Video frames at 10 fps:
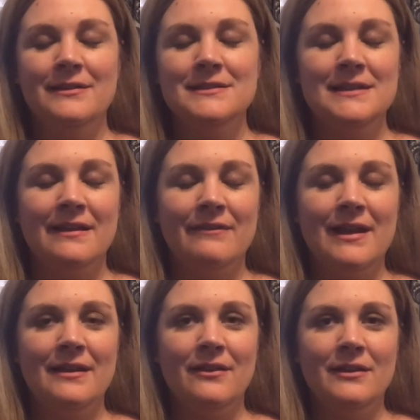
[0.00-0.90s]
I've
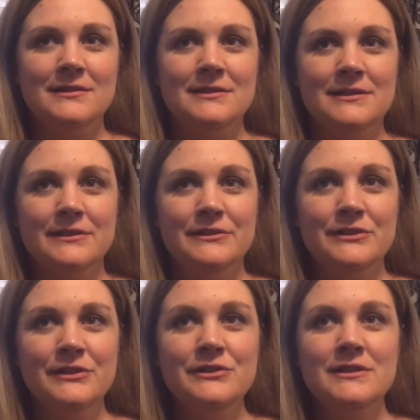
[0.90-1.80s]
had a lot to
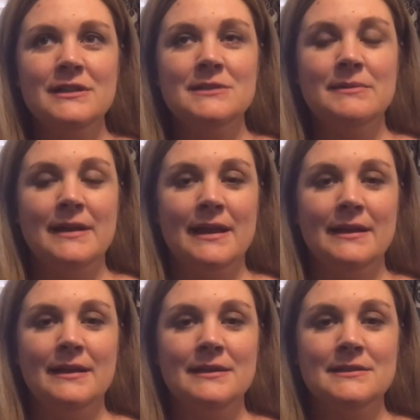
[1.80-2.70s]
do, so I've just been
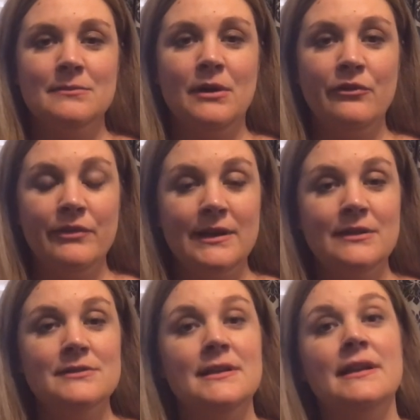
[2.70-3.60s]
editing some old
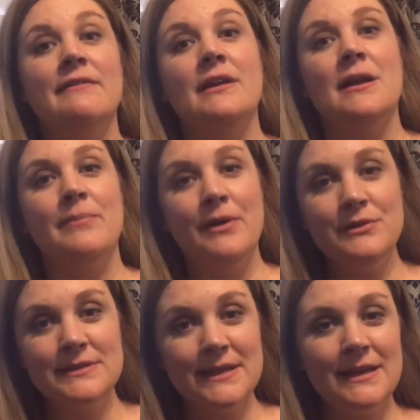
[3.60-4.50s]
videos that never got
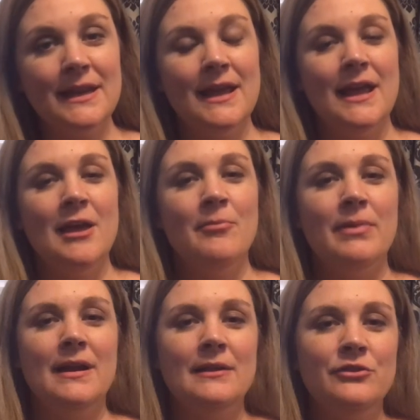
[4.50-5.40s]
posted.
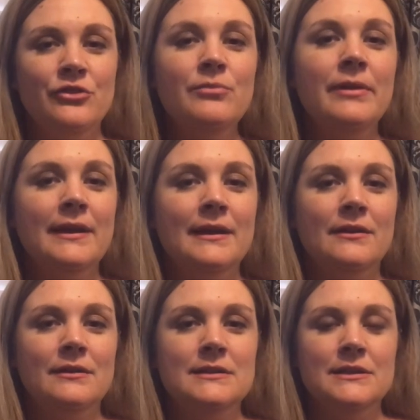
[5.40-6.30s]
But I do plan
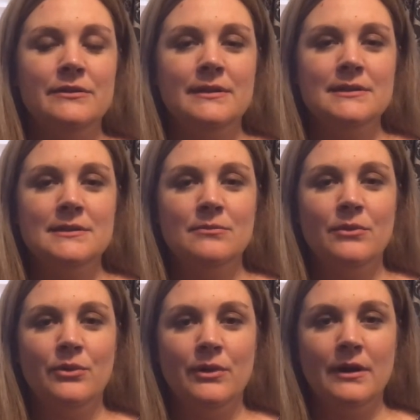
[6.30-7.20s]
on doing some
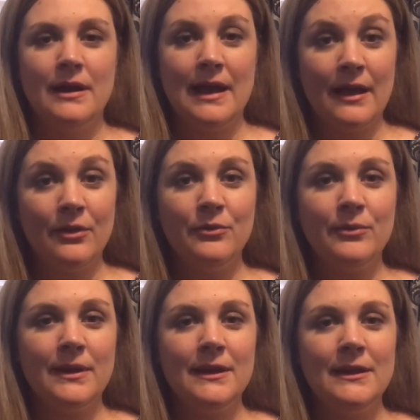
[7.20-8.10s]
more
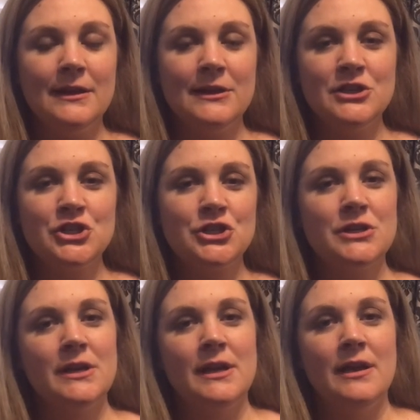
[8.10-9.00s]
Halloween-ish
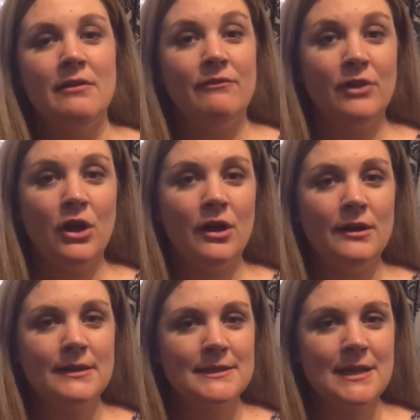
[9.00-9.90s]

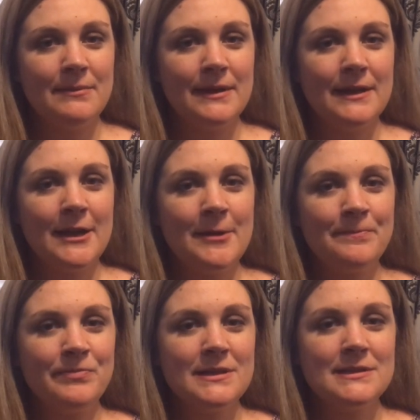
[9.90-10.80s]
vlogs coming up.
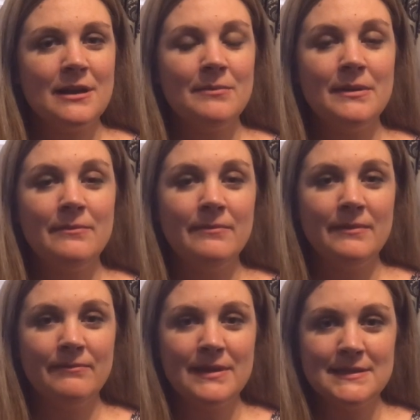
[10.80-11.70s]
So I've been
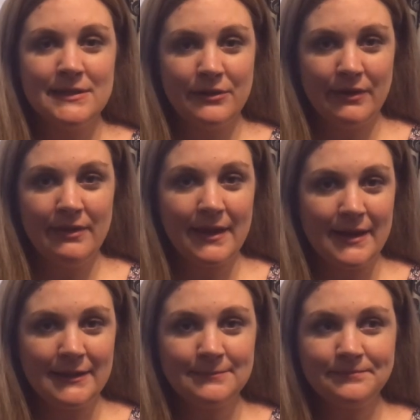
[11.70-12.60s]
busy doing
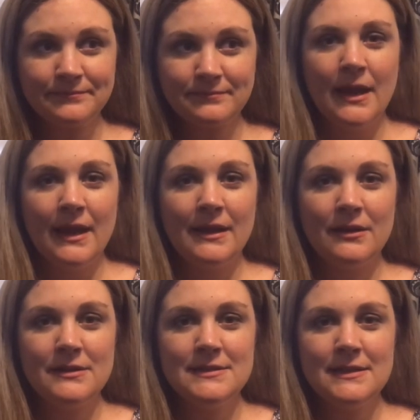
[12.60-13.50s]
that. And
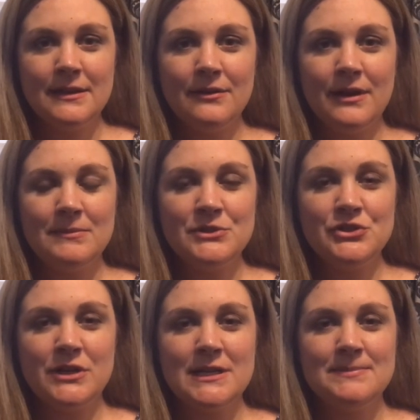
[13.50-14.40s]
also, I'm
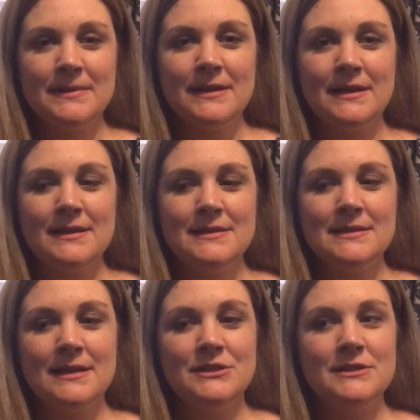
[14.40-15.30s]
stressed
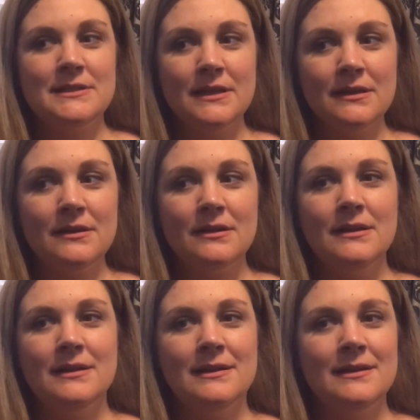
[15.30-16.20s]
because I still
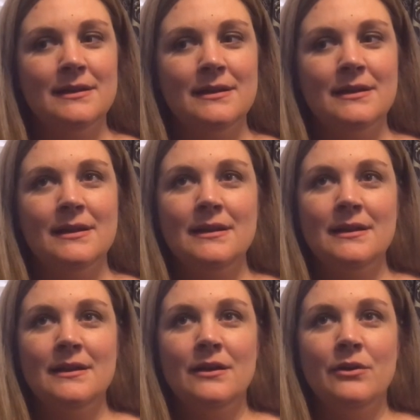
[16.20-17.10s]

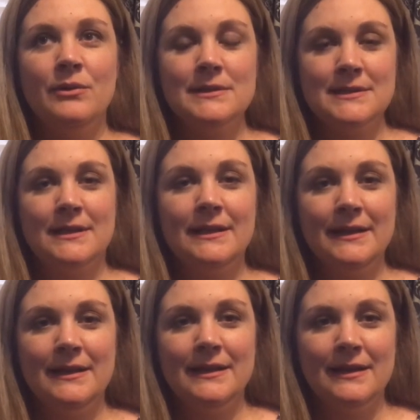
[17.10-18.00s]
want to
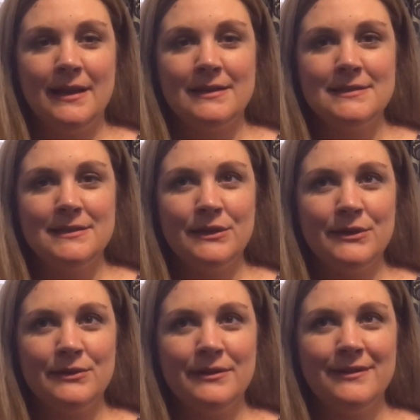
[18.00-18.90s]
clean.
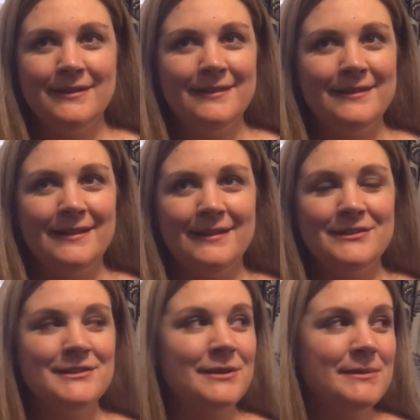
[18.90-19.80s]

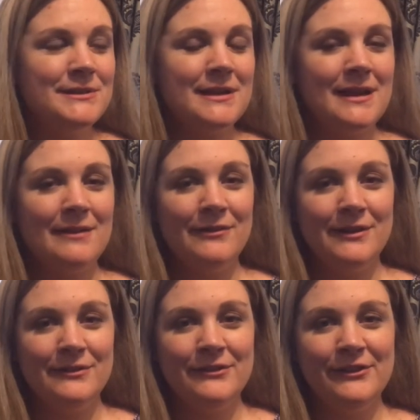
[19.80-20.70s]
There's so much I
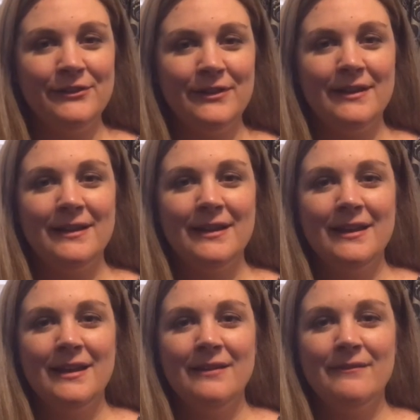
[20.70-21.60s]
want to do. Like,
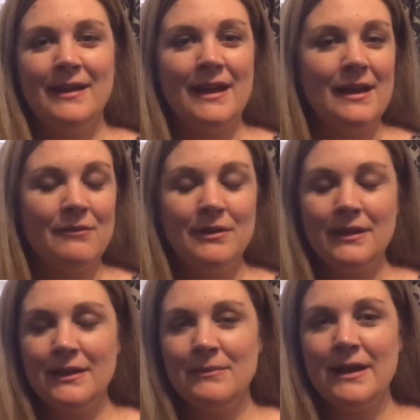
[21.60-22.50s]
I want
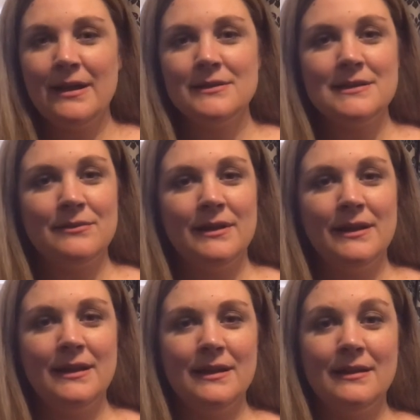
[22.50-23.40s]
to clean my house. I want
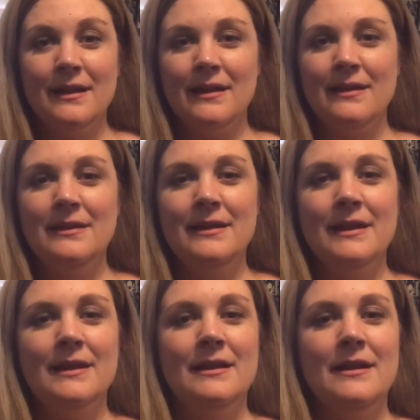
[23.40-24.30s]
to
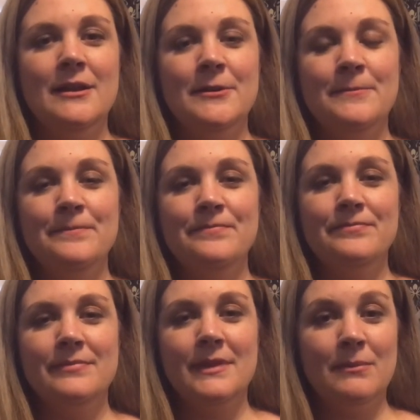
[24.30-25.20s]
get
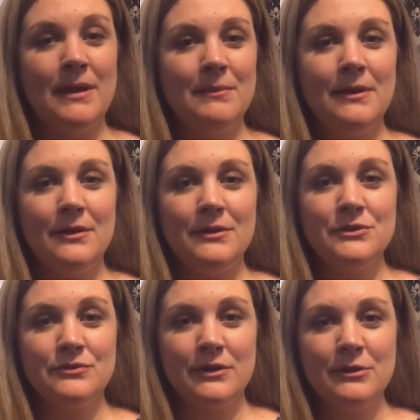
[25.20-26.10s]
the baby
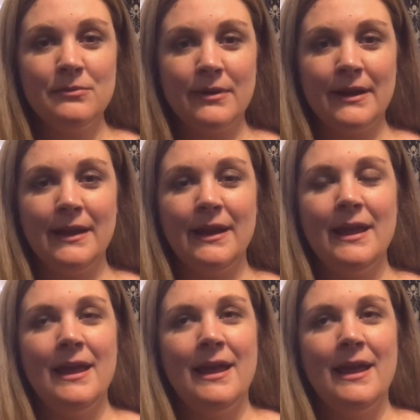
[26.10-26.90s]
girl's room ready.